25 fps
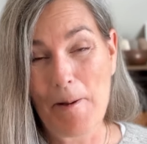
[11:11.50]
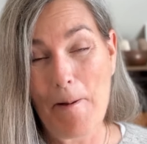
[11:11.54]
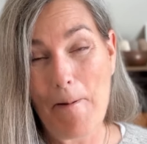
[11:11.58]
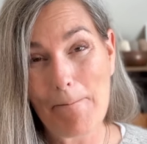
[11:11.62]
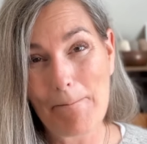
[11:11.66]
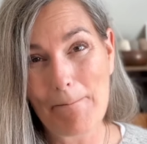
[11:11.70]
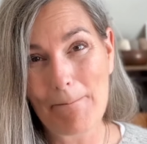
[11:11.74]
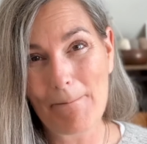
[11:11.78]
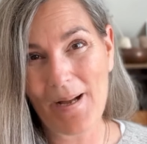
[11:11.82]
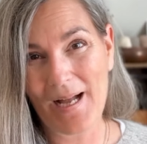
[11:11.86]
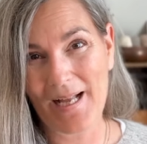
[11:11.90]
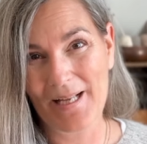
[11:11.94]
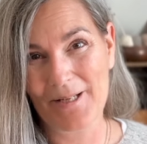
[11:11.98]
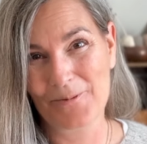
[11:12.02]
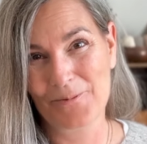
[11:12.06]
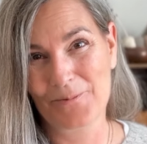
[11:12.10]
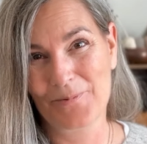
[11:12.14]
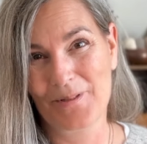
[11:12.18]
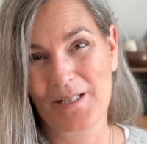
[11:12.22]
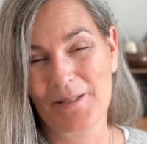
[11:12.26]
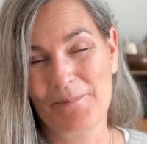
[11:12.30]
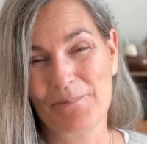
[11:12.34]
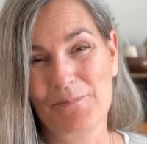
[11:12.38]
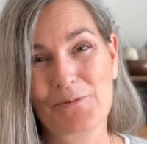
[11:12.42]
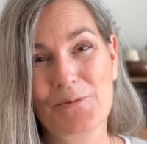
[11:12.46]
my
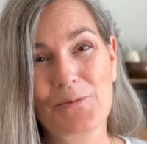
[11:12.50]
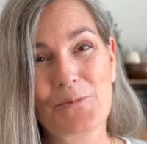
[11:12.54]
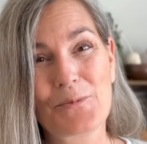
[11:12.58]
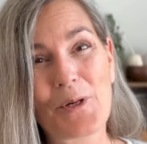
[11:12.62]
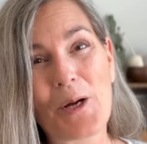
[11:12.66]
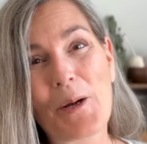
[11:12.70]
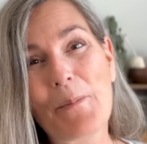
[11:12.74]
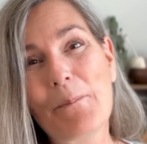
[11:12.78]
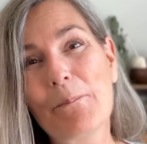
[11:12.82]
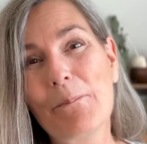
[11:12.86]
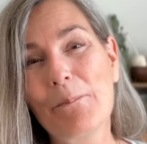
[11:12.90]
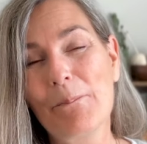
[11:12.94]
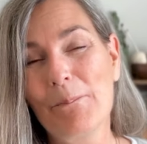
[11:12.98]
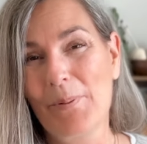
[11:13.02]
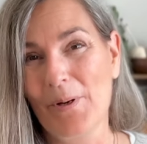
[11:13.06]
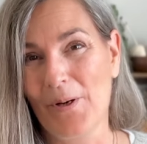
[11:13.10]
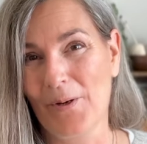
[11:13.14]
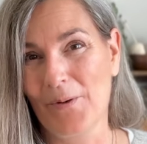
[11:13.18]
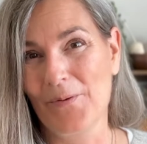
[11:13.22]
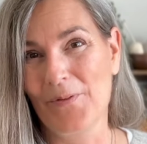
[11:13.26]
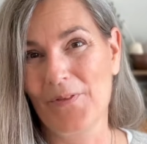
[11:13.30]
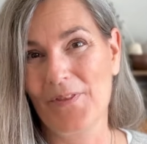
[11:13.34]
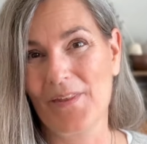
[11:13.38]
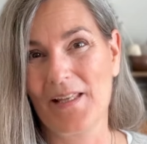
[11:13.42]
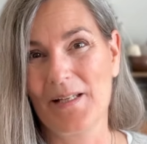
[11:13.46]
whips were
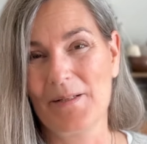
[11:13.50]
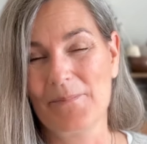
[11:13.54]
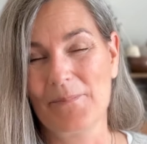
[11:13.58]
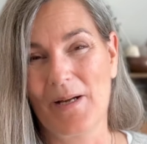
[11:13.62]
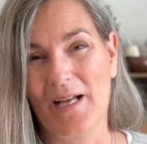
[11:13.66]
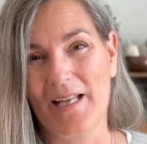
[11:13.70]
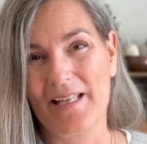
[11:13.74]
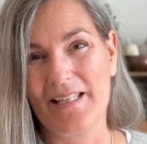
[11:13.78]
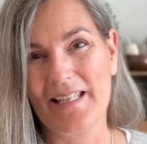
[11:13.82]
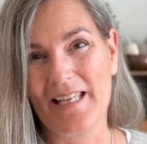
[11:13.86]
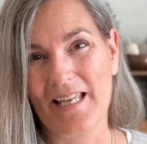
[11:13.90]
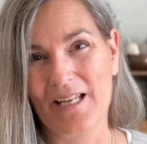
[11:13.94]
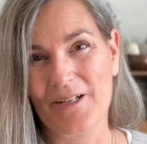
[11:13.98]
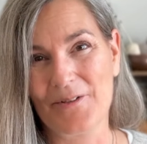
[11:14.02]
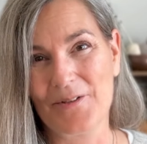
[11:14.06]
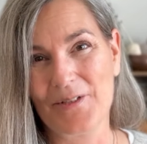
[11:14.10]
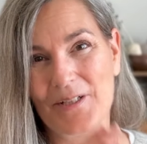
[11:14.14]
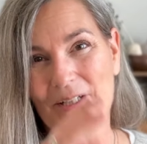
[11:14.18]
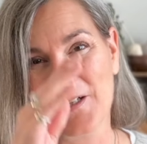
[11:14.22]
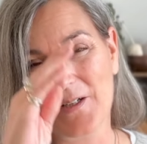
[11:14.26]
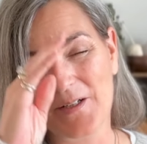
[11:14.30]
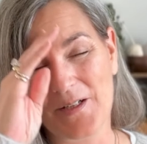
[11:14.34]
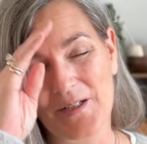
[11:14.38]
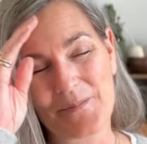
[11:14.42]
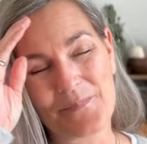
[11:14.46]
both in my
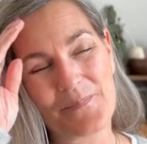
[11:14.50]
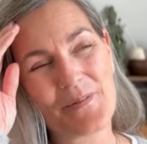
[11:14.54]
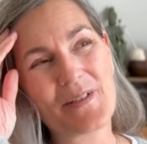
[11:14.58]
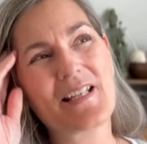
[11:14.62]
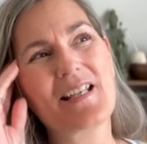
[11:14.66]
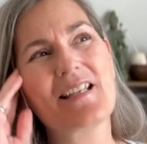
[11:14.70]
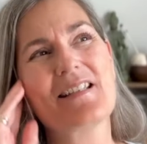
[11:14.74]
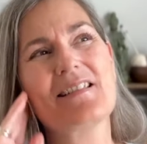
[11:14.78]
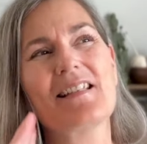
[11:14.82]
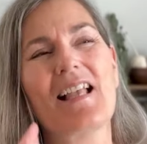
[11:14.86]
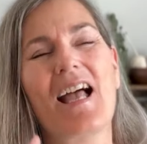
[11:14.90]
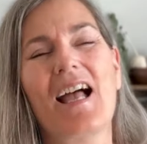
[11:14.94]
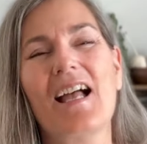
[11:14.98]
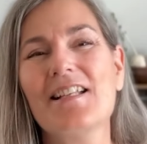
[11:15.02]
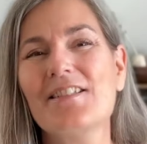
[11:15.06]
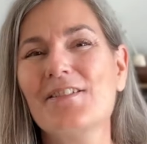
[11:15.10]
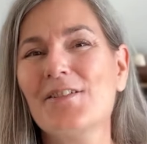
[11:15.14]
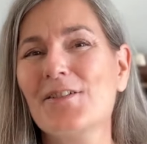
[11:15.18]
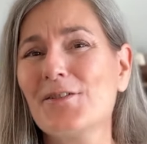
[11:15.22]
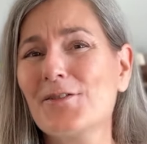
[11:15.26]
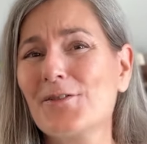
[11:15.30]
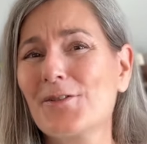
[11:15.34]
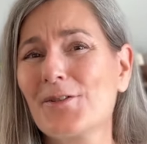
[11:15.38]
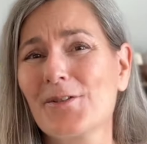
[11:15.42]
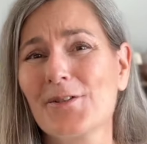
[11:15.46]
carry-on because I
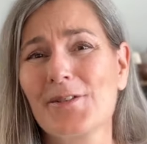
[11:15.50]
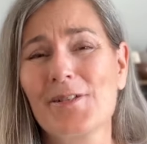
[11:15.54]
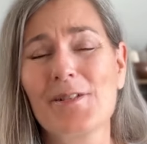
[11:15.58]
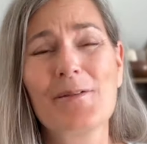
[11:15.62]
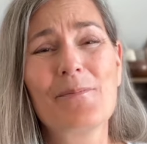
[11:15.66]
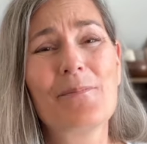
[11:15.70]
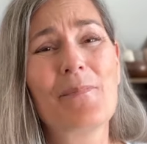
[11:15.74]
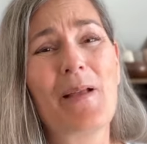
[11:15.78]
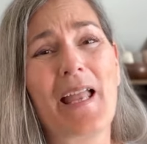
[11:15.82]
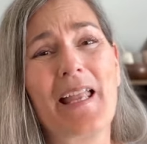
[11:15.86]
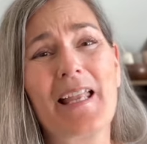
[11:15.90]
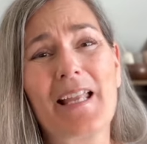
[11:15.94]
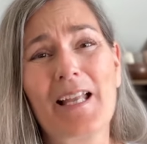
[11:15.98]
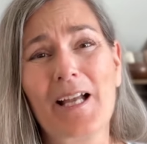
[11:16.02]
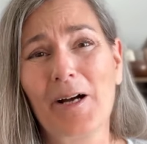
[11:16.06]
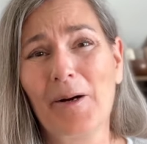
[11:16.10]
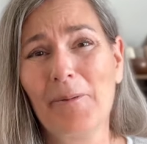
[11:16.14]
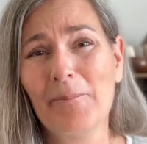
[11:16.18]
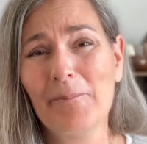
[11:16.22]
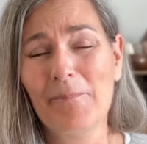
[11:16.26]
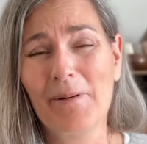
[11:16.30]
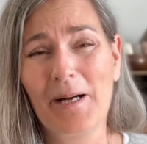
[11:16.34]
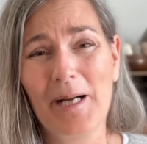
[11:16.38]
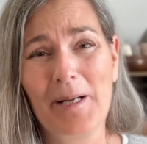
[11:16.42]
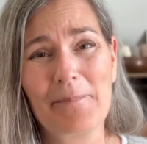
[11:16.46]
just couldn't make
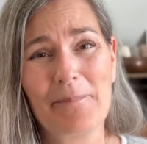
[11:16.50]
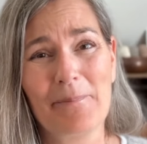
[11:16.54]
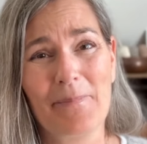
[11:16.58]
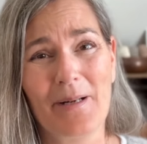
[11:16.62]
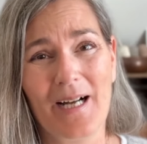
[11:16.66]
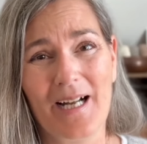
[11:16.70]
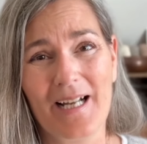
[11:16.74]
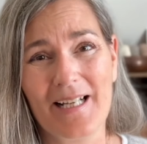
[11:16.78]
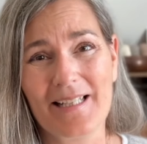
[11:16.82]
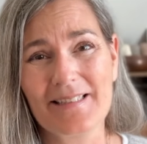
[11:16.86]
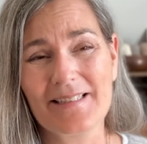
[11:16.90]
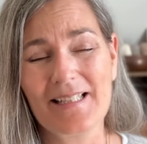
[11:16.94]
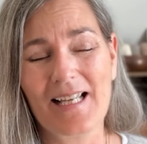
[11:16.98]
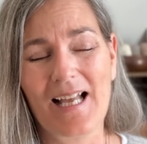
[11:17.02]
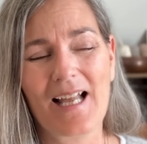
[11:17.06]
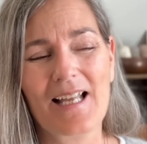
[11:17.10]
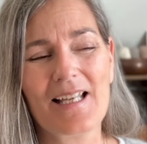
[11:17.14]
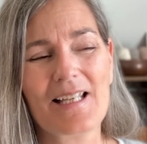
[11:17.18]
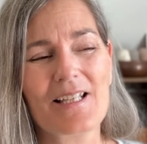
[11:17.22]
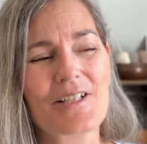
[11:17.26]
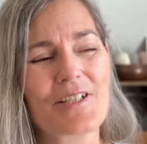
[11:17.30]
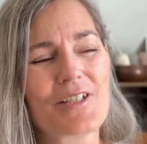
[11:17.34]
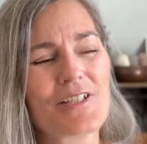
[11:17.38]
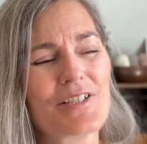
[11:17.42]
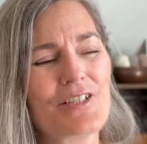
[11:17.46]
up my mind. I
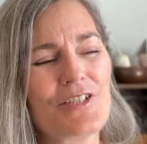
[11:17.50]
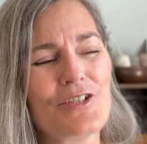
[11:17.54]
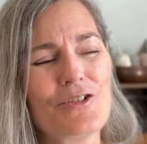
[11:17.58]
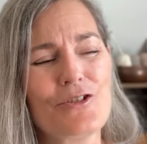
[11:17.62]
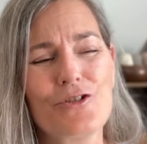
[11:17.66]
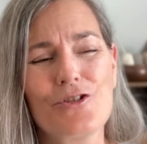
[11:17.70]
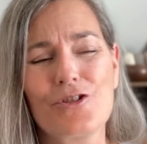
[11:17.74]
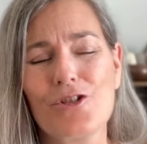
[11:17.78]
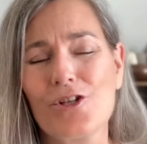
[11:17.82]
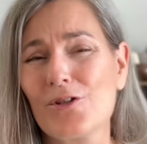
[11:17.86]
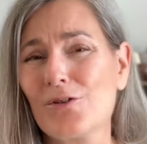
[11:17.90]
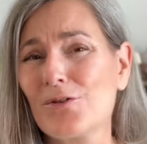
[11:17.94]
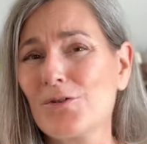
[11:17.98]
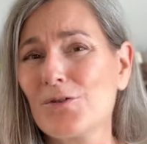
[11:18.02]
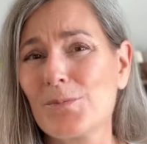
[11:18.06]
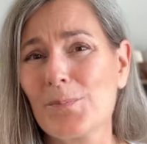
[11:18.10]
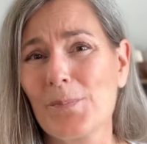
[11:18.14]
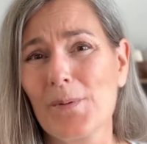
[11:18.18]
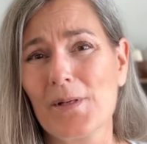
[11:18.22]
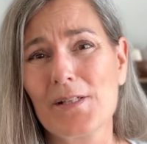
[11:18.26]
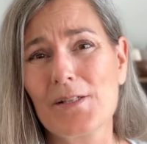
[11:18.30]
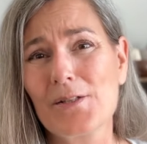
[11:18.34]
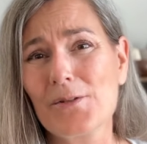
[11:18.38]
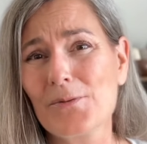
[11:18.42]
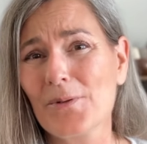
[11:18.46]
couldn't choose
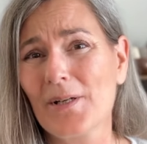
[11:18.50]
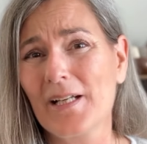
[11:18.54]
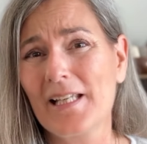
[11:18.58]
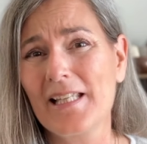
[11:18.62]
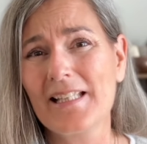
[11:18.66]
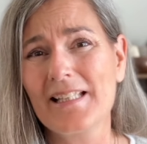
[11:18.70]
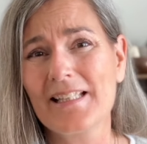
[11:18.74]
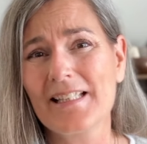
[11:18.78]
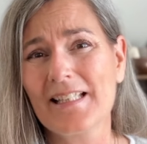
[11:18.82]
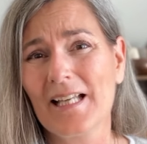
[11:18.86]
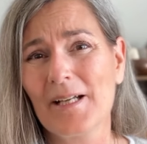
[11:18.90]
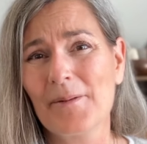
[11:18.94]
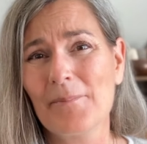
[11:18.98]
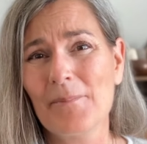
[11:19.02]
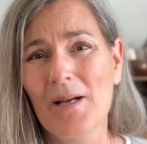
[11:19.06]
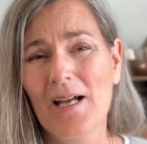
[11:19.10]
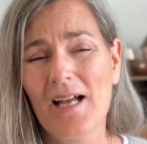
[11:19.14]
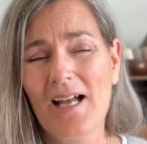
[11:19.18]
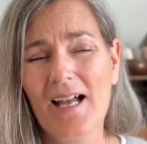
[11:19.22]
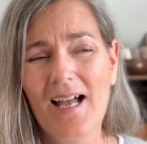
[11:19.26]
between them.